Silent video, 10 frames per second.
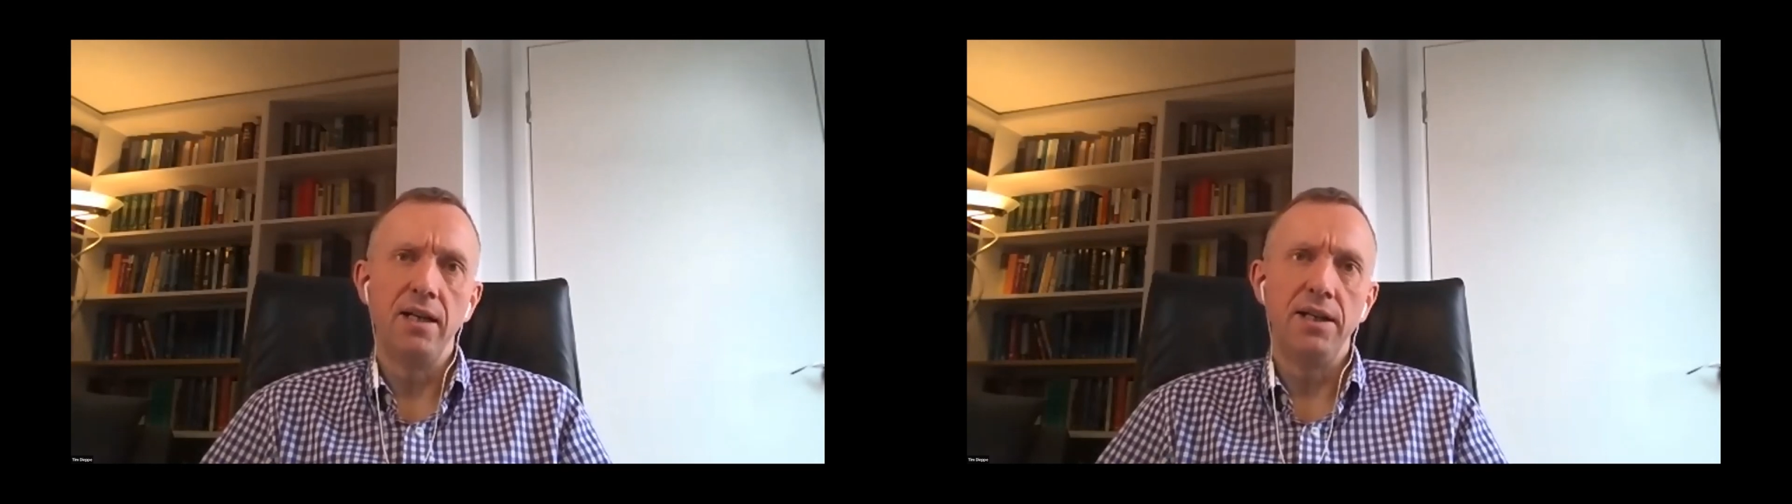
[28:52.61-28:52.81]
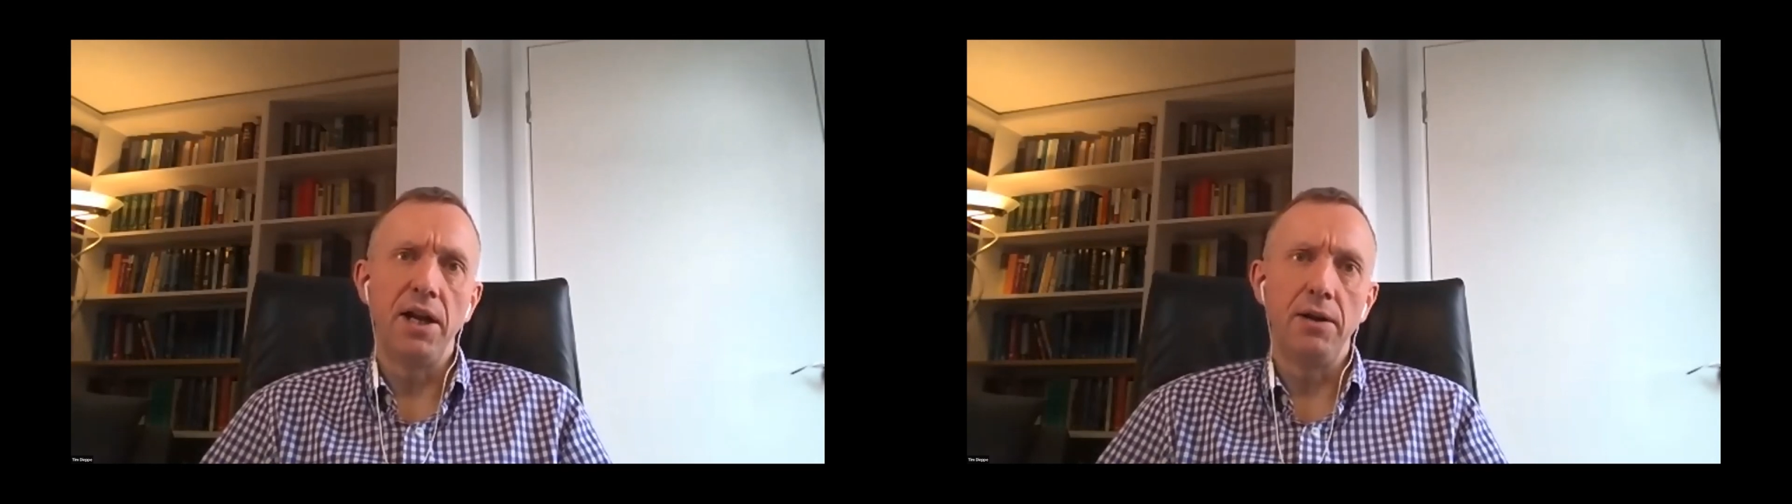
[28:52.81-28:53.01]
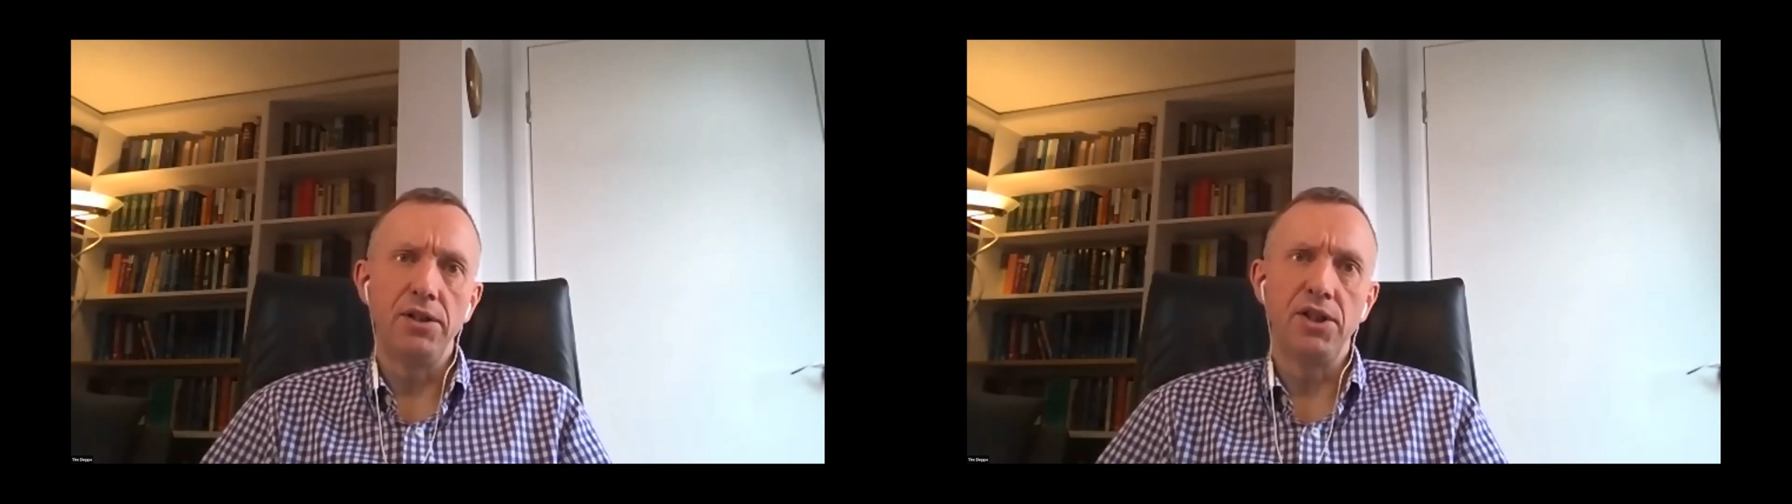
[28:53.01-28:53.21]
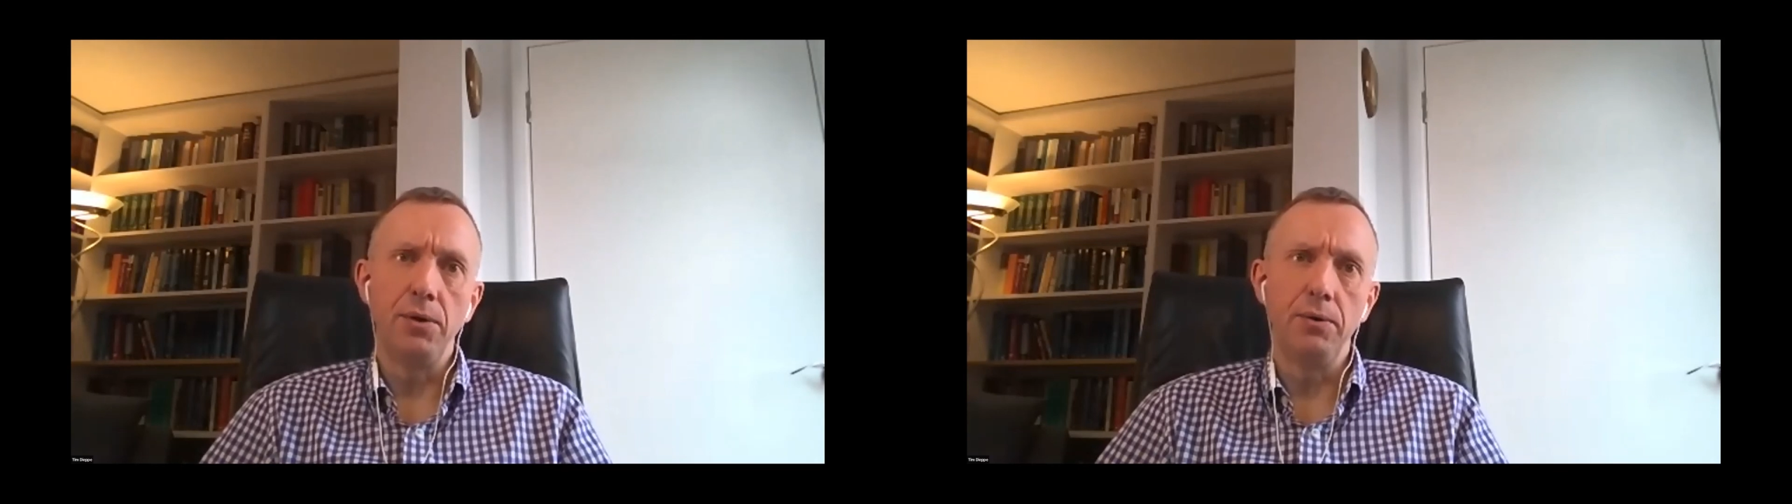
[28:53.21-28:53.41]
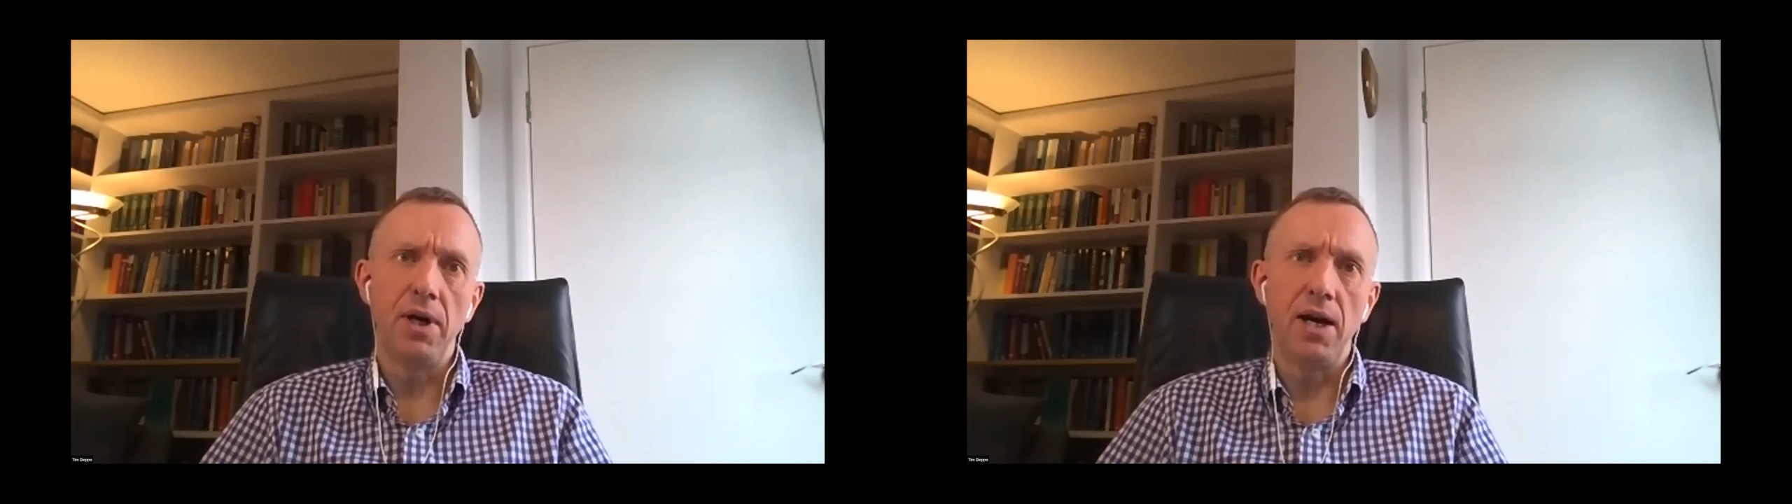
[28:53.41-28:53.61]
You know,
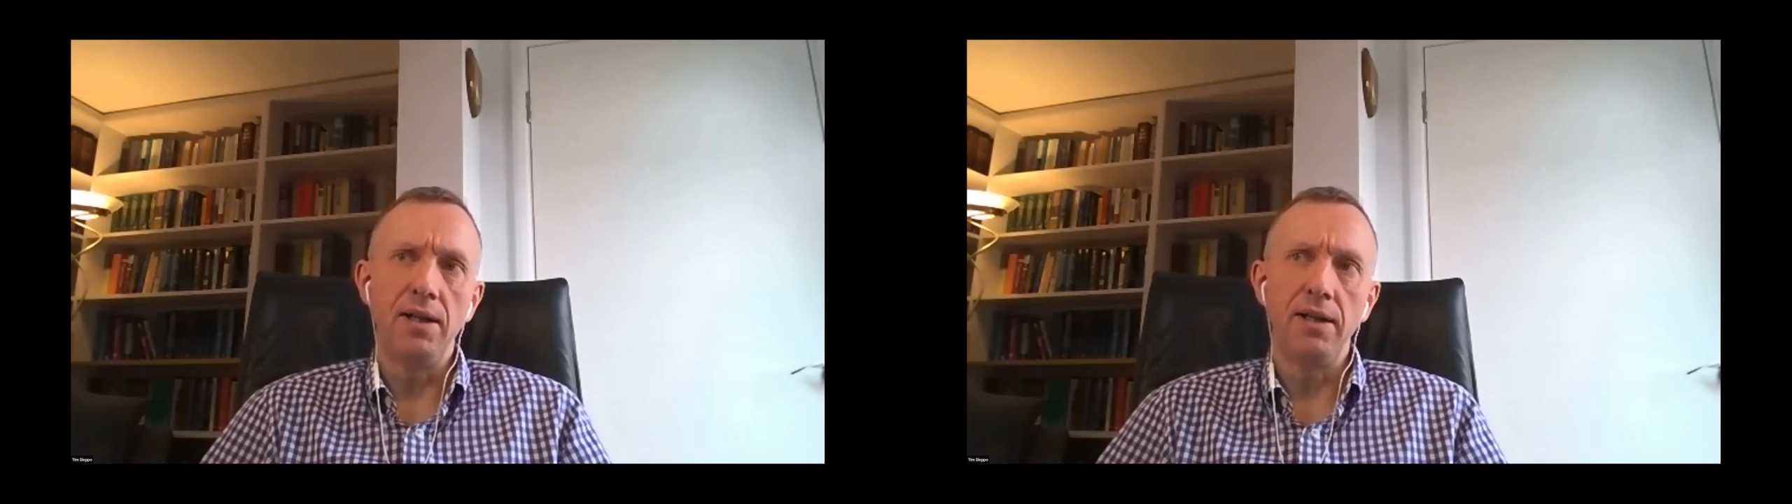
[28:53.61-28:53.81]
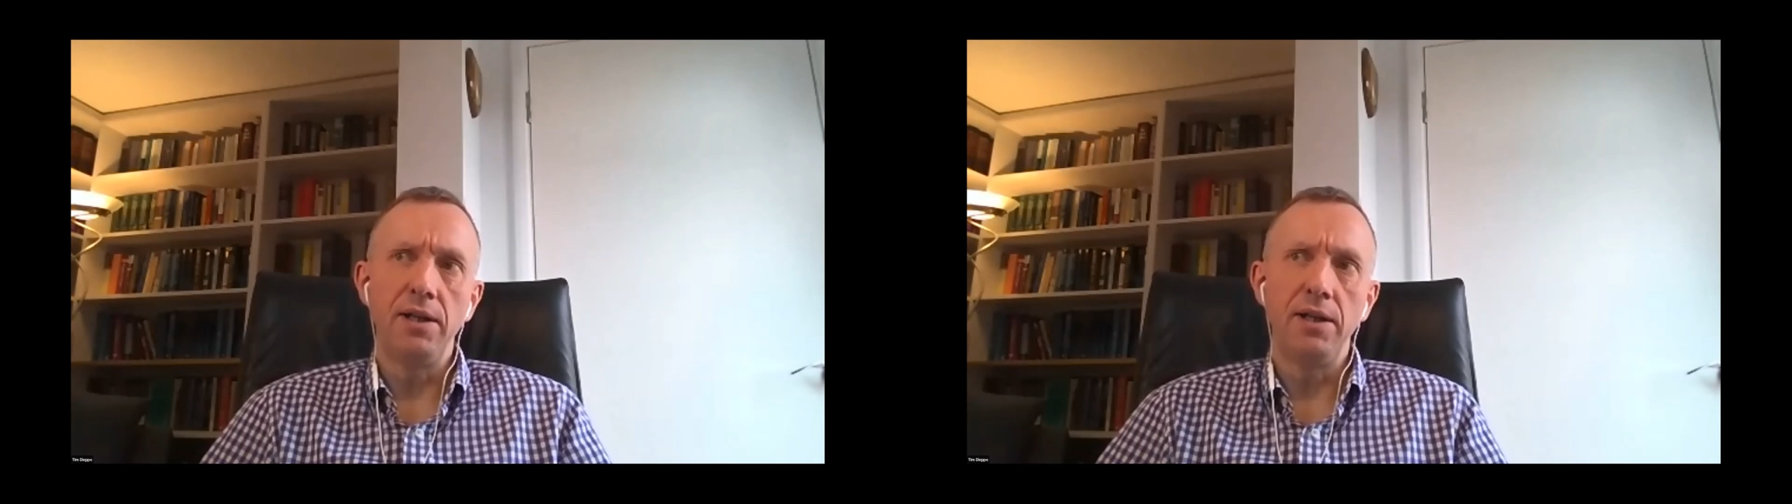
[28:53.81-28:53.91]
so I